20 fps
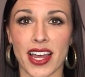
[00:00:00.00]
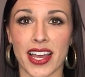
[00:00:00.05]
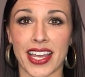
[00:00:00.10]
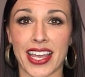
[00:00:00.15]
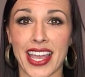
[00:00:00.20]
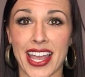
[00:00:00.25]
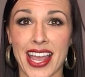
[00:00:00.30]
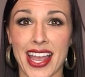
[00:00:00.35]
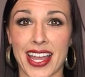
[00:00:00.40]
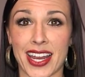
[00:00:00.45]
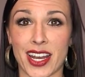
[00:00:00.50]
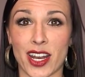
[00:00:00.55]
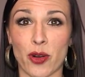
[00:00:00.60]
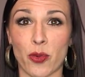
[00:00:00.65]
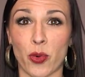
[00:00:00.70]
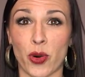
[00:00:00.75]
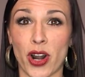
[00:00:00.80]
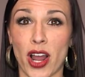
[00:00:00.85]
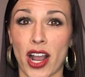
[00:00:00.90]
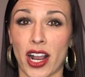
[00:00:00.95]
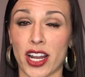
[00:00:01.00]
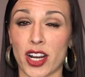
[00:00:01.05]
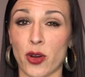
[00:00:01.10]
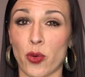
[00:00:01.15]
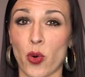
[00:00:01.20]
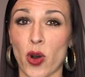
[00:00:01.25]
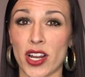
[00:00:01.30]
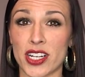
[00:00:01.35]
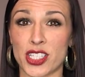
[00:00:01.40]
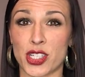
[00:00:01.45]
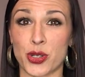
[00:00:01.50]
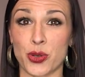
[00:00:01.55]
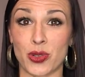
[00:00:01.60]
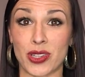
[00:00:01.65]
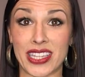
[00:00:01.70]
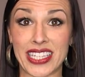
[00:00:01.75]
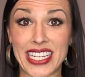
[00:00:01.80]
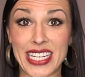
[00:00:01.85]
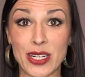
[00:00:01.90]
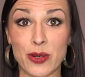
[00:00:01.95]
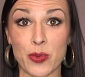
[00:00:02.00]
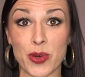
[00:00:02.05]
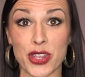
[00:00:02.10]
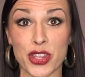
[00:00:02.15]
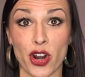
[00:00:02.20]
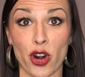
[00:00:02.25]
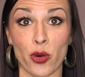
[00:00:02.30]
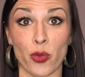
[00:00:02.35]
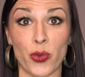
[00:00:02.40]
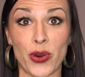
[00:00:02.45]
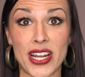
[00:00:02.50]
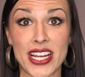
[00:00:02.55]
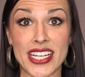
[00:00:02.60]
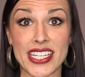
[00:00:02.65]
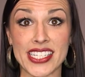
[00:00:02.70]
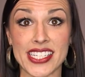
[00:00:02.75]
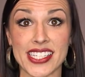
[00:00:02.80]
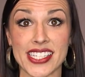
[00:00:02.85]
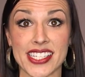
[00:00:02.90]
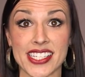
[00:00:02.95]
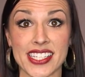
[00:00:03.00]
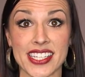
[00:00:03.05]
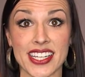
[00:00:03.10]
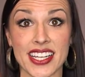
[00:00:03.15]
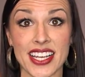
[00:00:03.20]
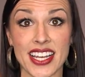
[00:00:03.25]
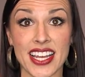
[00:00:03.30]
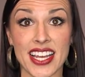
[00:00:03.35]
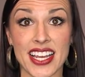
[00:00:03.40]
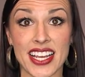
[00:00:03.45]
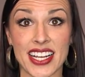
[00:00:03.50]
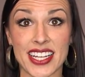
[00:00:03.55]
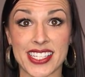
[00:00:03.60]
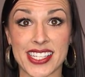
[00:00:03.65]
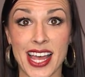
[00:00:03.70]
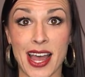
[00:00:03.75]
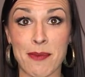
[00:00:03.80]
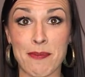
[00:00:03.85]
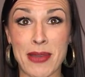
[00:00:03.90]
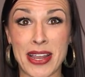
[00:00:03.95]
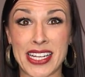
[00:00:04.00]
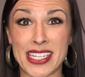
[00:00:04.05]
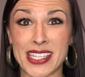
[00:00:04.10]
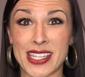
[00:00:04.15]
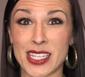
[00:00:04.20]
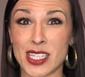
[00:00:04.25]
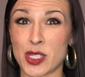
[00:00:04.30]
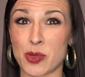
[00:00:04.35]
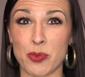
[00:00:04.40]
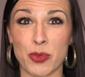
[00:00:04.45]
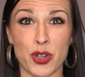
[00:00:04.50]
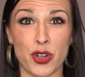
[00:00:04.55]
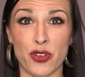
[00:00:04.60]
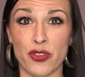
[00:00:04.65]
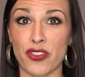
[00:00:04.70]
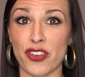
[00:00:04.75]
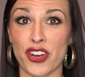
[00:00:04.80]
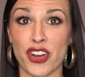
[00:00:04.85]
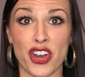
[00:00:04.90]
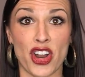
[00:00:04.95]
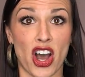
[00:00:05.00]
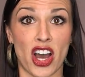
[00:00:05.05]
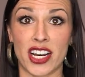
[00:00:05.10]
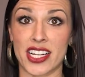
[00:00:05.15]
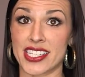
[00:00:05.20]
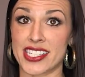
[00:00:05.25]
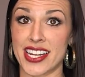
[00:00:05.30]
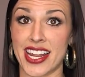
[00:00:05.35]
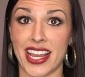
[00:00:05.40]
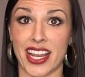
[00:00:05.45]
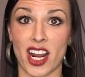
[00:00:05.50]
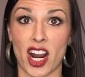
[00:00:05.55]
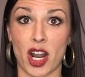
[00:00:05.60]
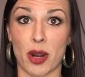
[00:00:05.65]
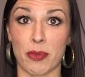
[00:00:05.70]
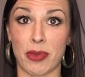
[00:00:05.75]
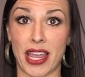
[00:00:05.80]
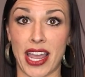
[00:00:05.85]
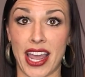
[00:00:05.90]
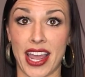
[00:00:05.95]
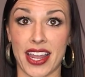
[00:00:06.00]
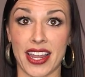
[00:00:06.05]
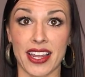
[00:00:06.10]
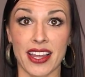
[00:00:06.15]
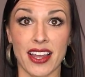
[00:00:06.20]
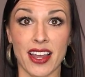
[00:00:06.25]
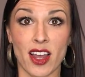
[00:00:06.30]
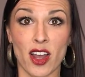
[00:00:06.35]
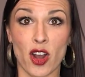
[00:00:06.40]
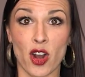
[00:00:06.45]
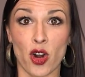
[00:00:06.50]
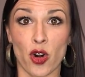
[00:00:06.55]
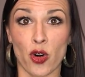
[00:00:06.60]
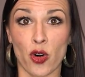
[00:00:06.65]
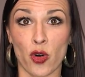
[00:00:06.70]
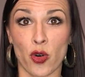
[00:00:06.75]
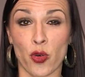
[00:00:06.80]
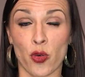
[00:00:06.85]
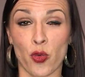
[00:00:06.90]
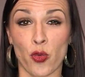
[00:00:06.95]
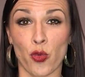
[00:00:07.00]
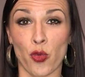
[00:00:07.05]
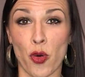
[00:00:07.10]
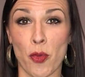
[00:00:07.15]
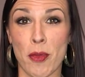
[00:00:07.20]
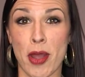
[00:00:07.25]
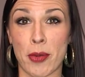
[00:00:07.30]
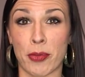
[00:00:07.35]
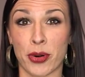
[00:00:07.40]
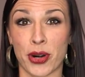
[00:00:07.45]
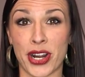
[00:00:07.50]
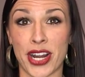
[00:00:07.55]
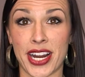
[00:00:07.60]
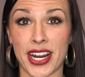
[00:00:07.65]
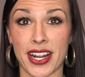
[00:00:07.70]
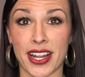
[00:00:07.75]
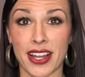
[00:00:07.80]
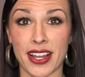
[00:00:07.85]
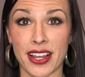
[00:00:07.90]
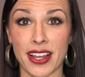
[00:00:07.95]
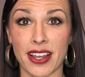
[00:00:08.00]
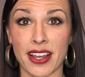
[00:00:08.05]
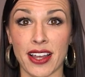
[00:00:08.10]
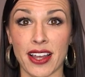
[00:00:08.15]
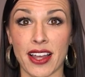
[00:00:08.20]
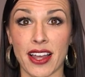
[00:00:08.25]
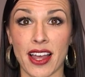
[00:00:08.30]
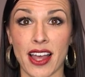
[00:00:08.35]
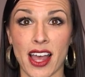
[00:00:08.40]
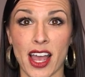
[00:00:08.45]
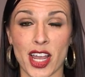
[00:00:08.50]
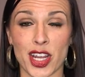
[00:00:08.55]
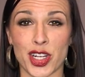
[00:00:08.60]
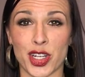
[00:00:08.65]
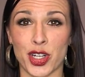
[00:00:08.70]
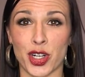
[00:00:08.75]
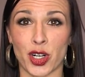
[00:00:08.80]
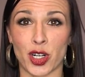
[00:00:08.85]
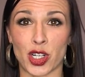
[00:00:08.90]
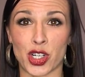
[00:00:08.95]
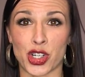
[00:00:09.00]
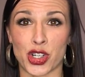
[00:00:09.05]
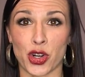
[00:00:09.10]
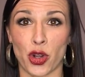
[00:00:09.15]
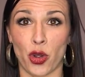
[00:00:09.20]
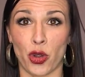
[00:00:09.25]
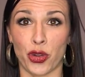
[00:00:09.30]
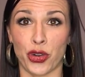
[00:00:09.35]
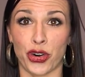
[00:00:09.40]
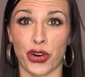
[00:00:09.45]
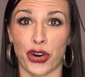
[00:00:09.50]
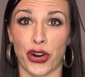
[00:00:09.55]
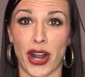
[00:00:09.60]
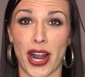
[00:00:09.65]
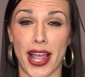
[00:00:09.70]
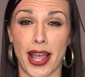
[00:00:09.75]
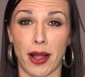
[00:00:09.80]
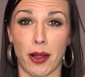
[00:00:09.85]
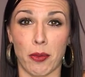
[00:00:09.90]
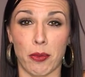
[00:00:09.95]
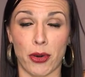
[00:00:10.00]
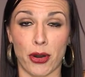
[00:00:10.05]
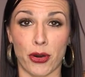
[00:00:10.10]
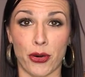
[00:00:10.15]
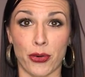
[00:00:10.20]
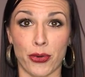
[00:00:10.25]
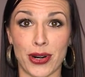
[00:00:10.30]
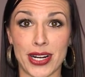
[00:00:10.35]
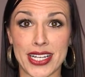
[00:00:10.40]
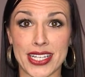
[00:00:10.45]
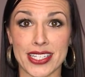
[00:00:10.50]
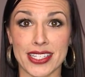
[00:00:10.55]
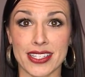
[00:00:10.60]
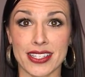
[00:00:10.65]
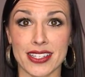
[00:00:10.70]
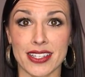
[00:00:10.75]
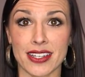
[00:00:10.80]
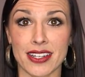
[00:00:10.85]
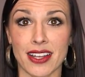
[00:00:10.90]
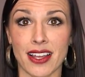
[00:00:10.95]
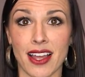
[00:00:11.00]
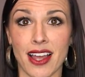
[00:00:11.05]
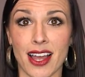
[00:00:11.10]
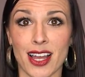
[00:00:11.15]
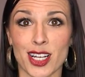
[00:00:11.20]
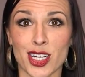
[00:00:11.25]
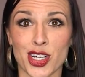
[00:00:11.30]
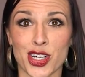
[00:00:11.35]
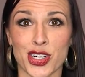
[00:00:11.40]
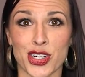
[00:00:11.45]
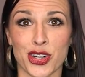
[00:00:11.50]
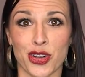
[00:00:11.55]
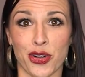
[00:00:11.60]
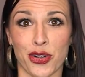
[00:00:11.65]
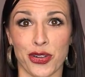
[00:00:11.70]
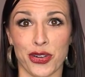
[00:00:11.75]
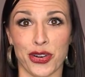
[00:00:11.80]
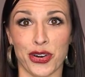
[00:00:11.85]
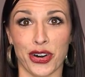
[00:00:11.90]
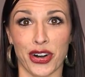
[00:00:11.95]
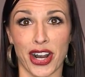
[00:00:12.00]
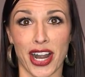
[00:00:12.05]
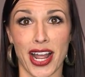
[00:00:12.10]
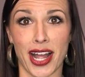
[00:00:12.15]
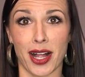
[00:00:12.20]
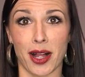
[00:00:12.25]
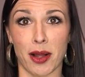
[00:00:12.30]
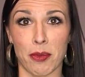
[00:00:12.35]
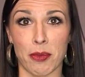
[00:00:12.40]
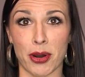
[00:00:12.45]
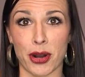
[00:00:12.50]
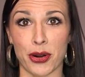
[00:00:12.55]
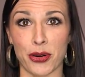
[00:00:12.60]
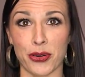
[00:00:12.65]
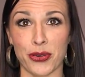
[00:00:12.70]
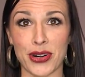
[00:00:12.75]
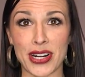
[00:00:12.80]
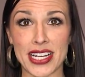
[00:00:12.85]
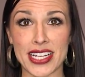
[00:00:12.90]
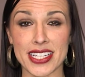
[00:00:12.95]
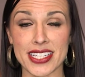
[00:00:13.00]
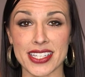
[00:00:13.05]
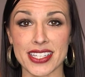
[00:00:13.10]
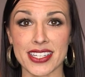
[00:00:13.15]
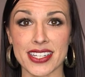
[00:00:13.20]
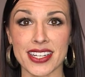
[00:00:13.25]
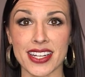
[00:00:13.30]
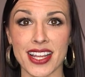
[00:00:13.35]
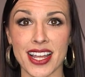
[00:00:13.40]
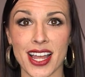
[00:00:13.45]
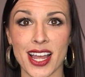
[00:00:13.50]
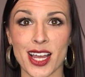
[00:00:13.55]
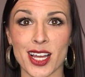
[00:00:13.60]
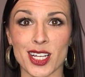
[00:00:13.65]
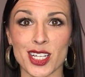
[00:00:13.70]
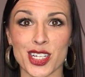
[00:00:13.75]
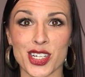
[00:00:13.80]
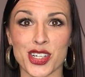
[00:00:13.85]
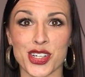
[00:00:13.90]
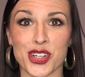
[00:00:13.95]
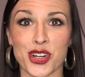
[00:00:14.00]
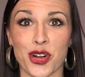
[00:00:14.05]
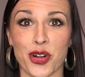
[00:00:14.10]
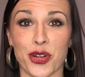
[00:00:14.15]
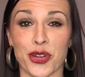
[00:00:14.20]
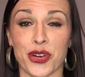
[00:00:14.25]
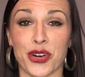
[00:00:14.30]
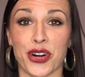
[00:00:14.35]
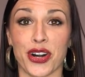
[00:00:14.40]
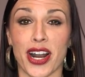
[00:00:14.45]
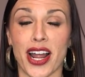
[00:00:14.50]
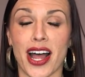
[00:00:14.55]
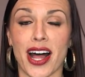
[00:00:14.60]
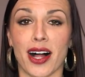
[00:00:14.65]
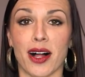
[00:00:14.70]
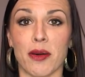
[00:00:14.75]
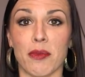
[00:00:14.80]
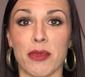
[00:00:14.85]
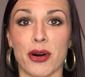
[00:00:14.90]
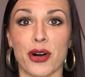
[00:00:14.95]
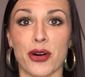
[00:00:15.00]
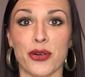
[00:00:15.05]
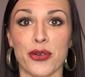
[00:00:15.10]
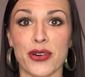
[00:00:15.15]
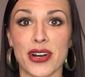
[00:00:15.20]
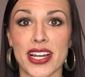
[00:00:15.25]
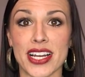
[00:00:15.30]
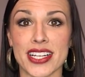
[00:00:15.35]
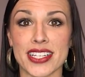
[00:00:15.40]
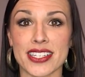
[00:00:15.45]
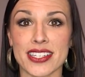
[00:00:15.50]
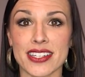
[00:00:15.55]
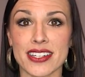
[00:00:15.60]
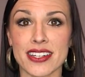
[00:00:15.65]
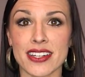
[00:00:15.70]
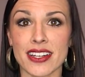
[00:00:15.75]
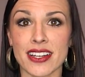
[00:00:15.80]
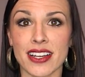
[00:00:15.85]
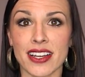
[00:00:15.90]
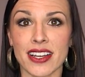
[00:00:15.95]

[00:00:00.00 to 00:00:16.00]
Again, we're not gonna want to lead with our wrists. That makes this move not a snake arm, okay? Remembering your shoulder, elbow, wrist, shoulder, elbow, wrist, shoulder, elbow, wrist,